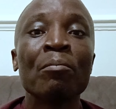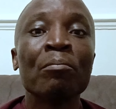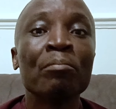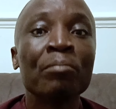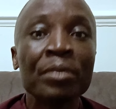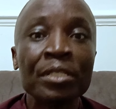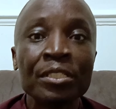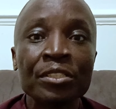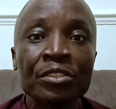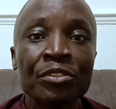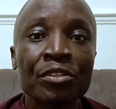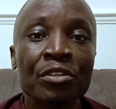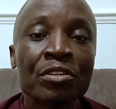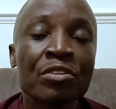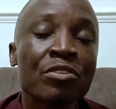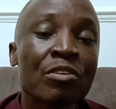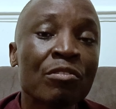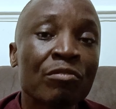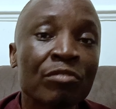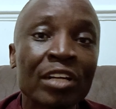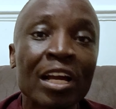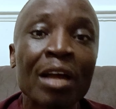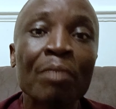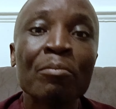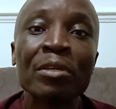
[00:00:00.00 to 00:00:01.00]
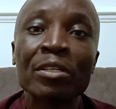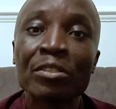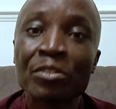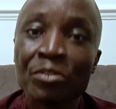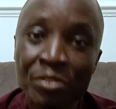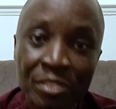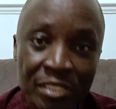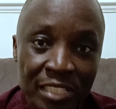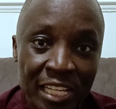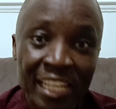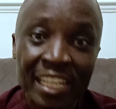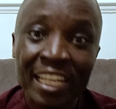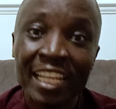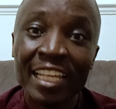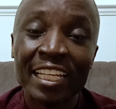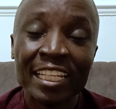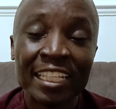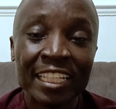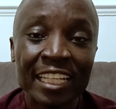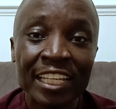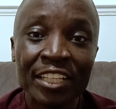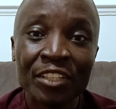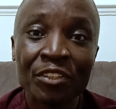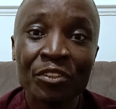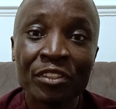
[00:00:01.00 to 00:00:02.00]
ambitions of coming to study
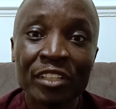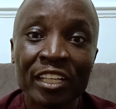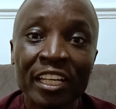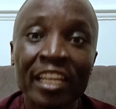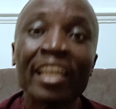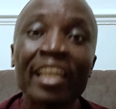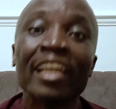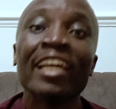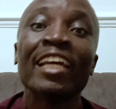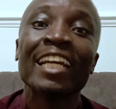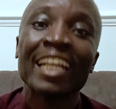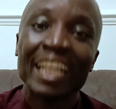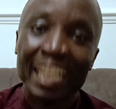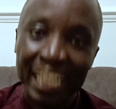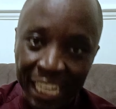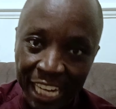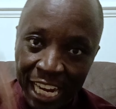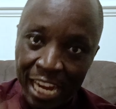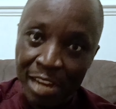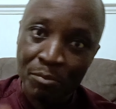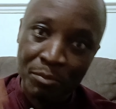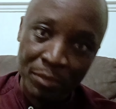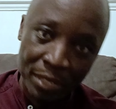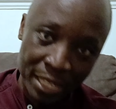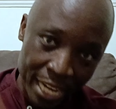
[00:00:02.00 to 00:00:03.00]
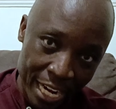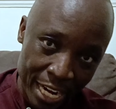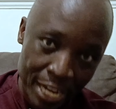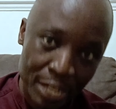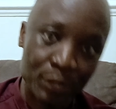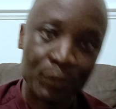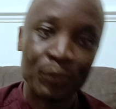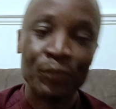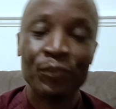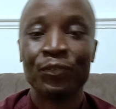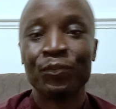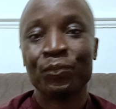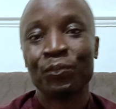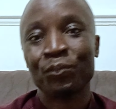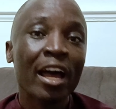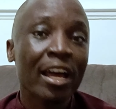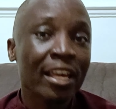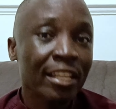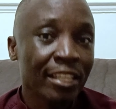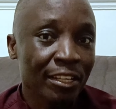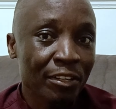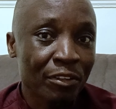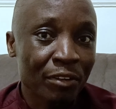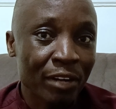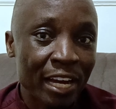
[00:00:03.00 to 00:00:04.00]
in the UK, come now.
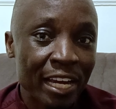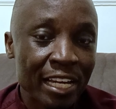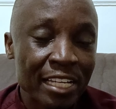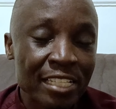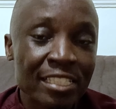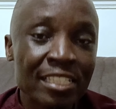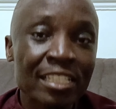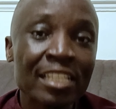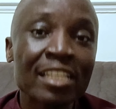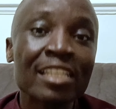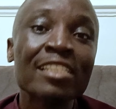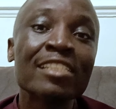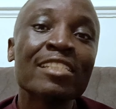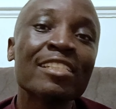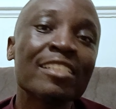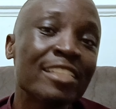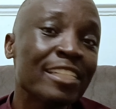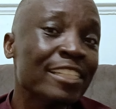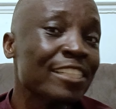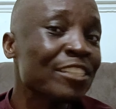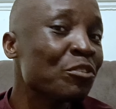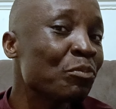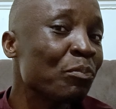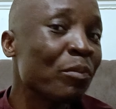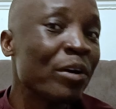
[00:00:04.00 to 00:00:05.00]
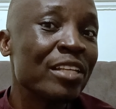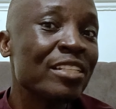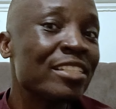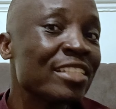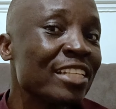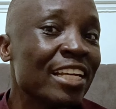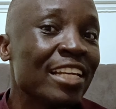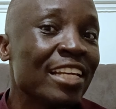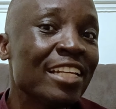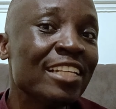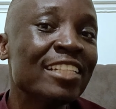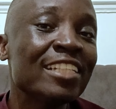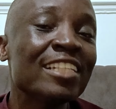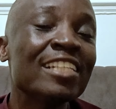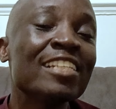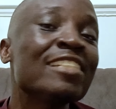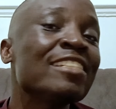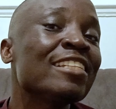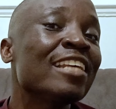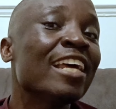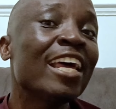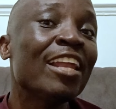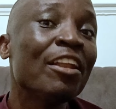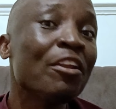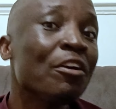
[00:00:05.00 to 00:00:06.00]
Otherwise, 6%
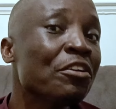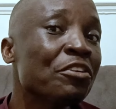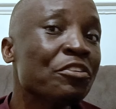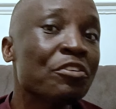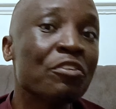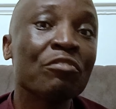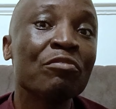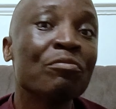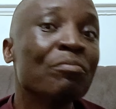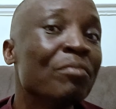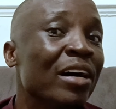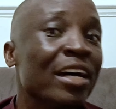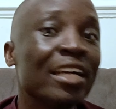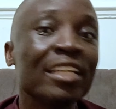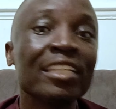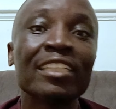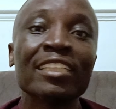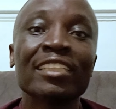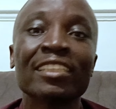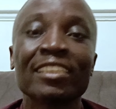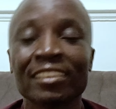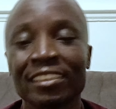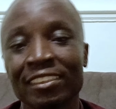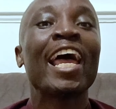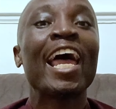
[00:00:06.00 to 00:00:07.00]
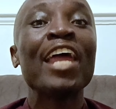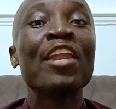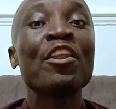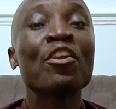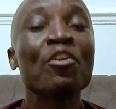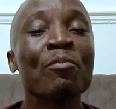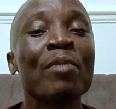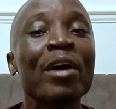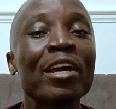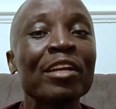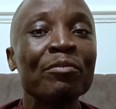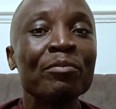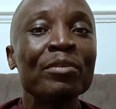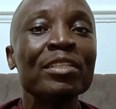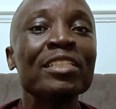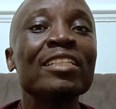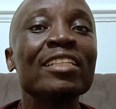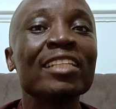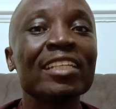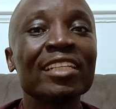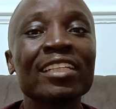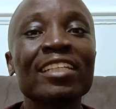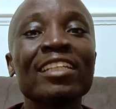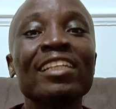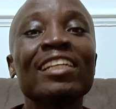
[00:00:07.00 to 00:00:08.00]
is a lot of money. And you might be
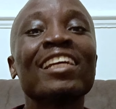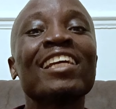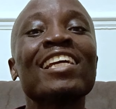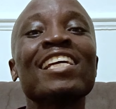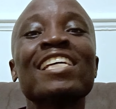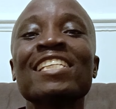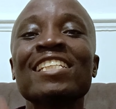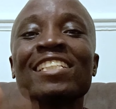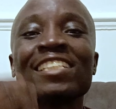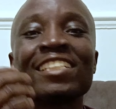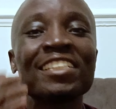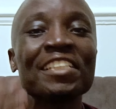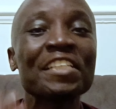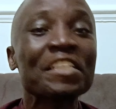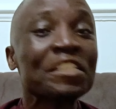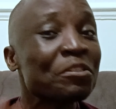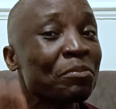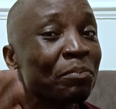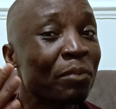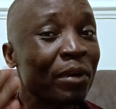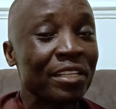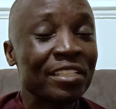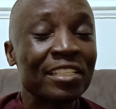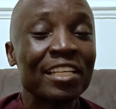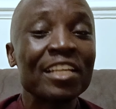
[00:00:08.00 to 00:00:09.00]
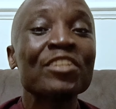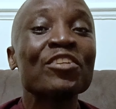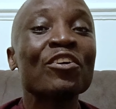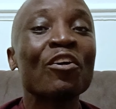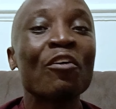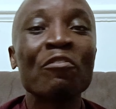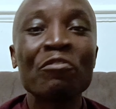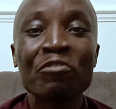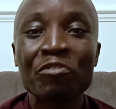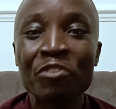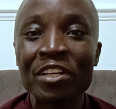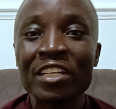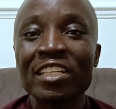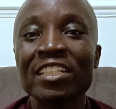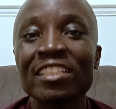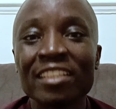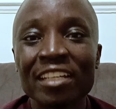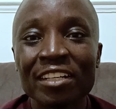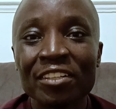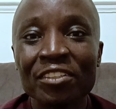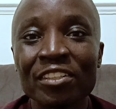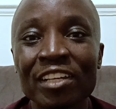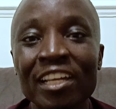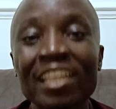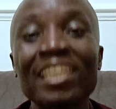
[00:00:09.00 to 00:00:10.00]
thinking, 6% of
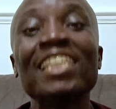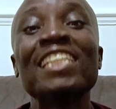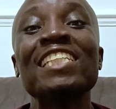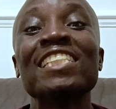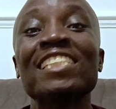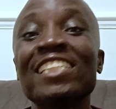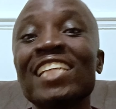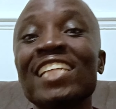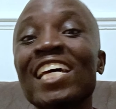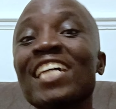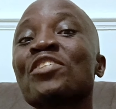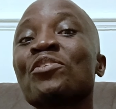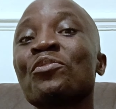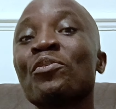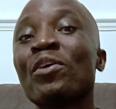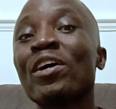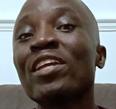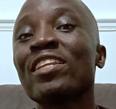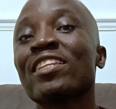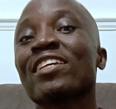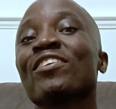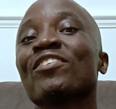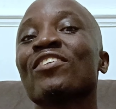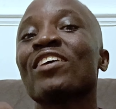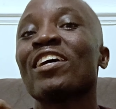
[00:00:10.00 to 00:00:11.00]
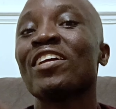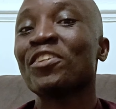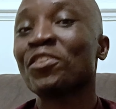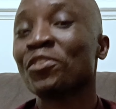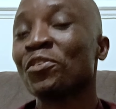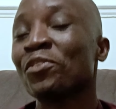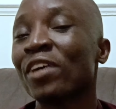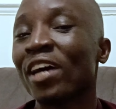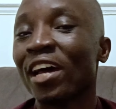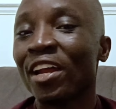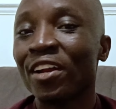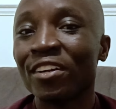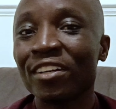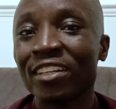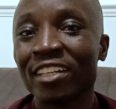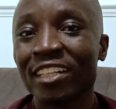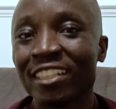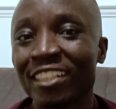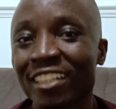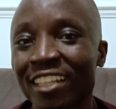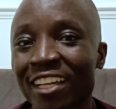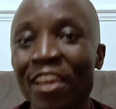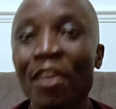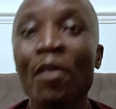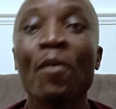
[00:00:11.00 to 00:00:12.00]
20,000 is just 1,200.
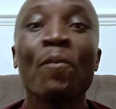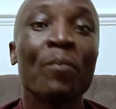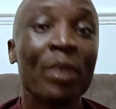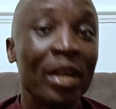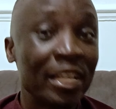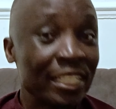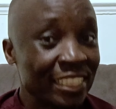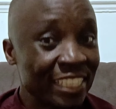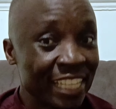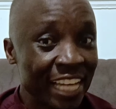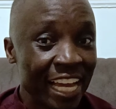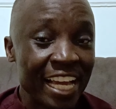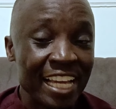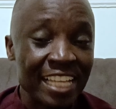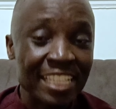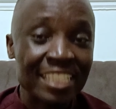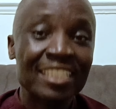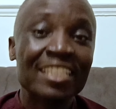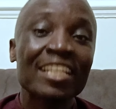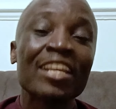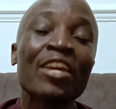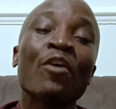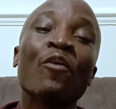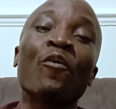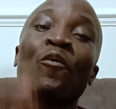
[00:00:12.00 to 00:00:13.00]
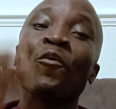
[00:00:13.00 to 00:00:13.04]
But guys,